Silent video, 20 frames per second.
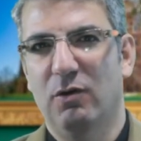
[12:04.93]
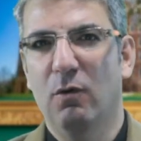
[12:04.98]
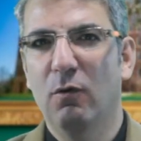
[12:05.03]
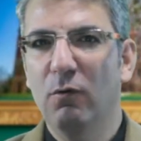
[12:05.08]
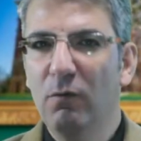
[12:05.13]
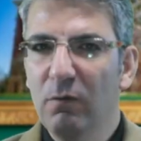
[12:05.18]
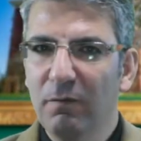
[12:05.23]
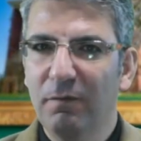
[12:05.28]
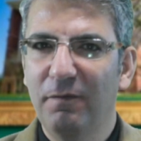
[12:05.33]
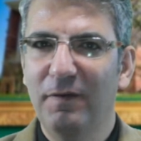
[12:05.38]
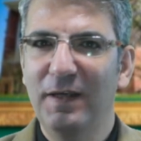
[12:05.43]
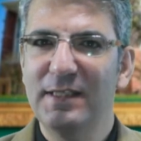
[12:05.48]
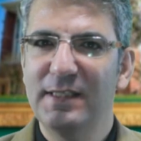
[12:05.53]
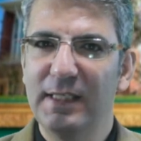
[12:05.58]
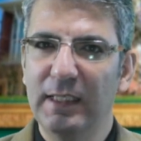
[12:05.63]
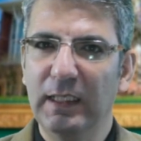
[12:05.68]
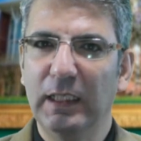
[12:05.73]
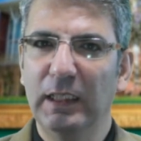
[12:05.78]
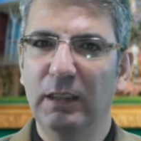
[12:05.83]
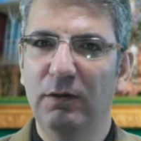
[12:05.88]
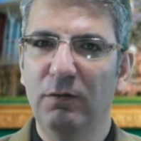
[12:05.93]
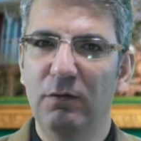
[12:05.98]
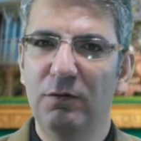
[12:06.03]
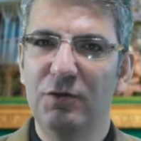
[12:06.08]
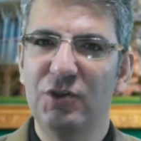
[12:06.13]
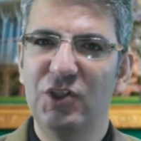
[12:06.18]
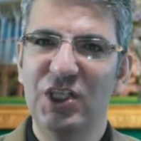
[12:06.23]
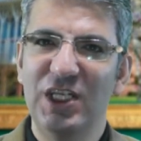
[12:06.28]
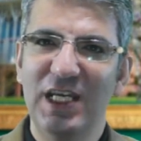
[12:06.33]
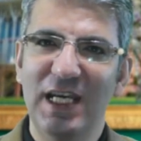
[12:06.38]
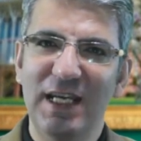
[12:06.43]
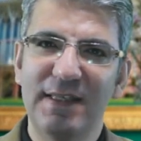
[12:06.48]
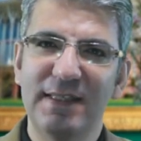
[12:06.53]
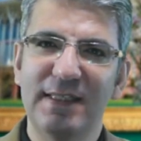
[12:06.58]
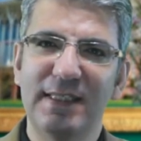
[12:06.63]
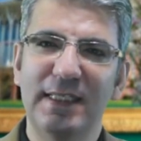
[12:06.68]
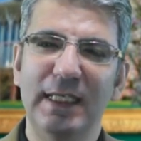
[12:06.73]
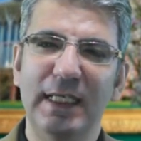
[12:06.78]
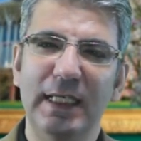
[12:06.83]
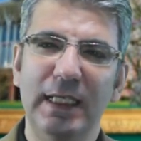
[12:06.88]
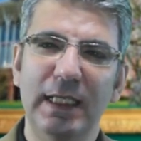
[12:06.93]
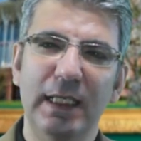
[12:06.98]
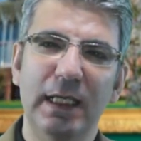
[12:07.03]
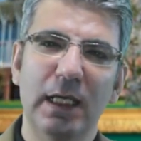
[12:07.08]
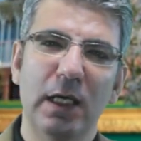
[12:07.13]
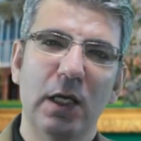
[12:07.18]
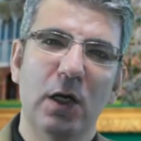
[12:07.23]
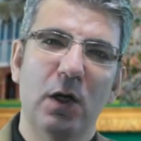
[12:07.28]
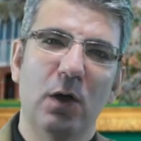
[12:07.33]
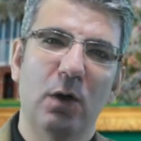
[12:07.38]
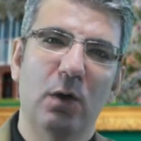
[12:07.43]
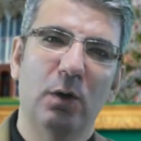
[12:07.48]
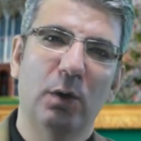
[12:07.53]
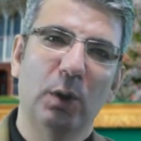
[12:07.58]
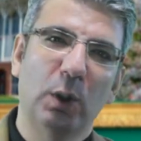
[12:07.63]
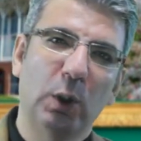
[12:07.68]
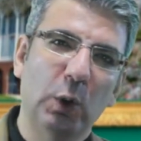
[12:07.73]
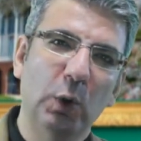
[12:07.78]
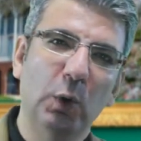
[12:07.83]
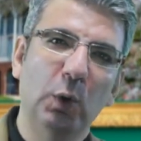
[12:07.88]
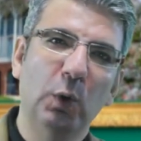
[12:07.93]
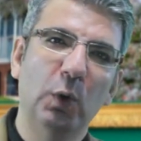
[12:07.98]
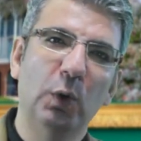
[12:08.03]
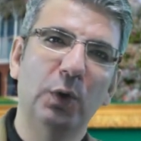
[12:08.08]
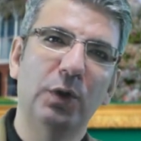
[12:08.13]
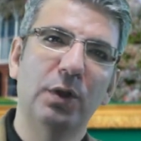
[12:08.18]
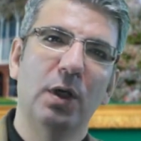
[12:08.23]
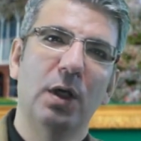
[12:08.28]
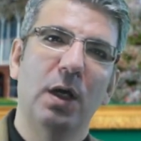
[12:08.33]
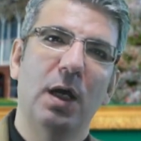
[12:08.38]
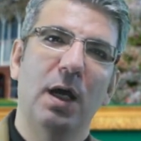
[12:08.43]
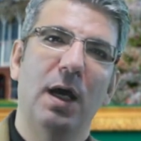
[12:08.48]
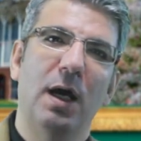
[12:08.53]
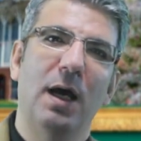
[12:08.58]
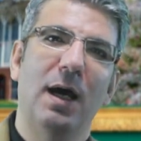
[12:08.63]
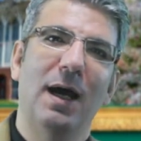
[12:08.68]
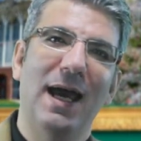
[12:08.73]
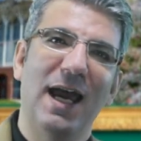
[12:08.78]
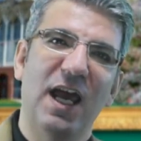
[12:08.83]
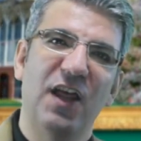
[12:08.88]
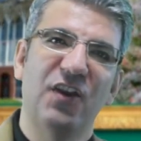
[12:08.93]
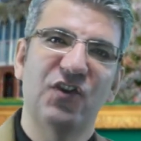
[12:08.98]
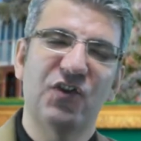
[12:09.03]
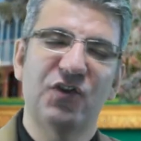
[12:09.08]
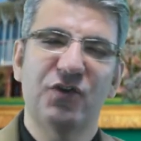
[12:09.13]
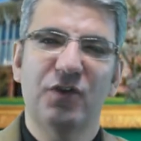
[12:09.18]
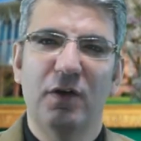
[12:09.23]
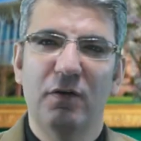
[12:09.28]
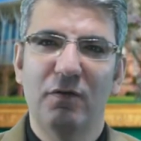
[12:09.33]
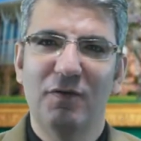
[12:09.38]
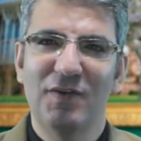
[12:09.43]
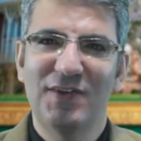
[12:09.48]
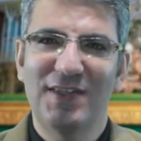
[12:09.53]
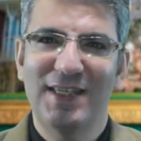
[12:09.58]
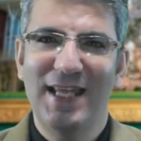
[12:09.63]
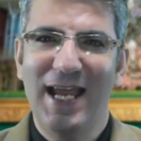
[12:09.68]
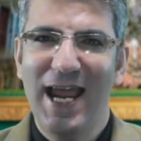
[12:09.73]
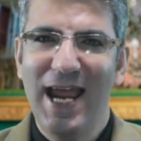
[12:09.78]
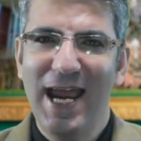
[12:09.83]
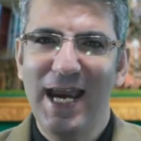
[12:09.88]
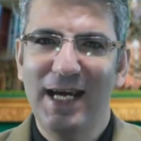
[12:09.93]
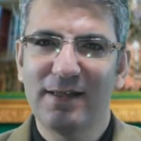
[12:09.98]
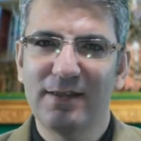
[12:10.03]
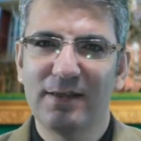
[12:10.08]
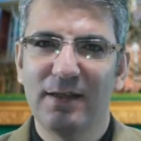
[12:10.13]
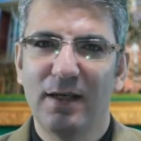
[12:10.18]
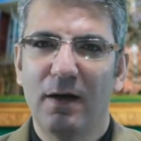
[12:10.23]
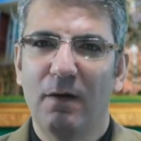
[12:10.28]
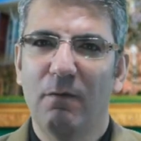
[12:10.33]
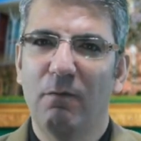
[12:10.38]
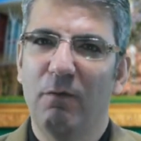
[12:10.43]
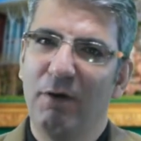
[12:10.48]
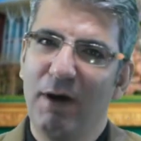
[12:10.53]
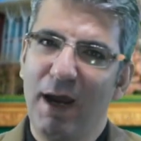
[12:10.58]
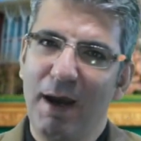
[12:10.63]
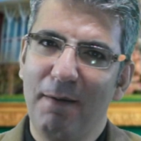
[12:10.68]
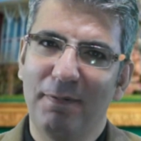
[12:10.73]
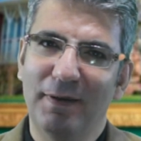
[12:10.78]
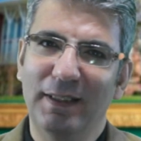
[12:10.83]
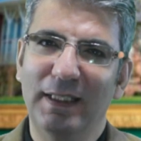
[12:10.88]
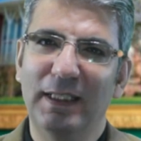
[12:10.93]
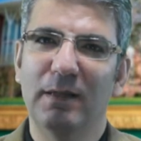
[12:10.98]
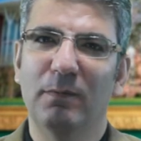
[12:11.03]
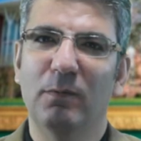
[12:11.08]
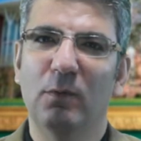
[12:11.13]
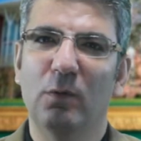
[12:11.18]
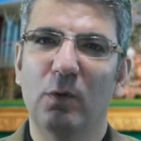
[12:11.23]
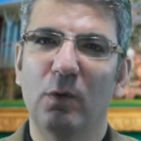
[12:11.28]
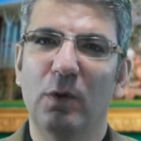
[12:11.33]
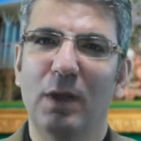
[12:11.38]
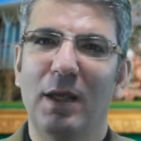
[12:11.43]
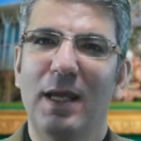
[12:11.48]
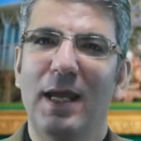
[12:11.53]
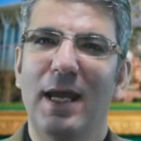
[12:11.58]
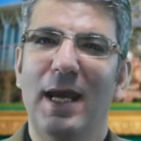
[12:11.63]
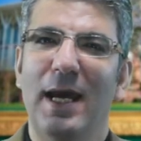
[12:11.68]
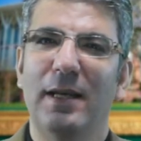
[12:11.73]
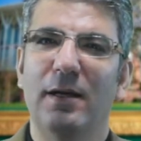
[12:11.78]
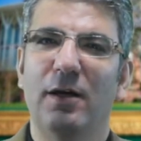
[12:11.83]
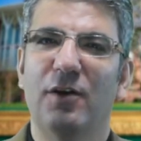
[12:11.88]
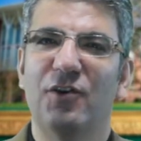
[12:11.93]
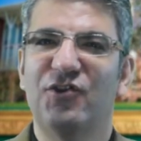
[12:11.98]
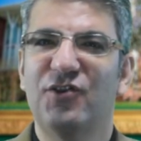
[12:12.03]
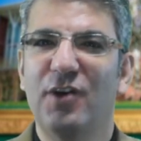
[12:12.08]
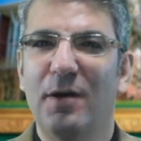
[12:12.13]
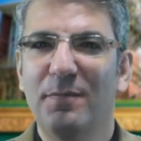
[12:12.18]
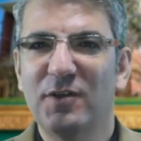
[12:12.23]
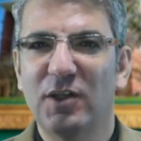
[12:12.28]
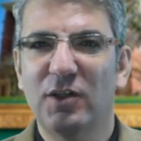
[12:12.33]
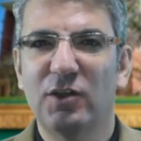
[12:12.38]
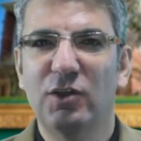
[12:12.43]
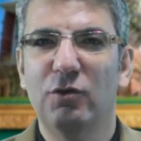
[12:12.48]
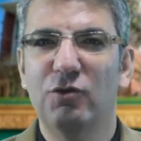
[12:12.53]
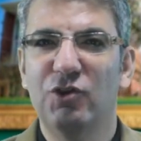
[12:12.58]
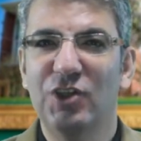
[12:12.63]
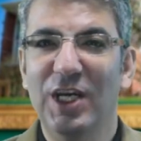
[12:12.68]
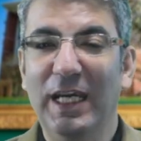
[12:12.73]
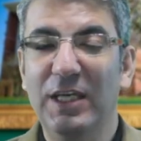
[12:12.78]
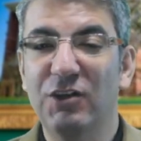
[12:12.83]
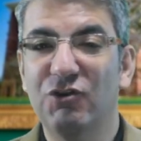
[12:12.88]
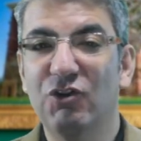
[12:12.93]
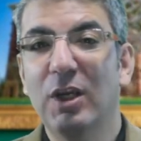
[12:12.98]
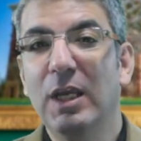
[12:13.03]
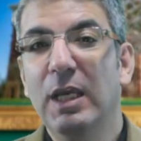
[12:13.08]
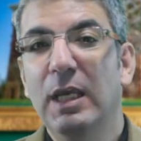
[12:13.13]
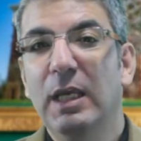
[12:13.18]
All fees include GST or good and service tax where applicable and are subject to change.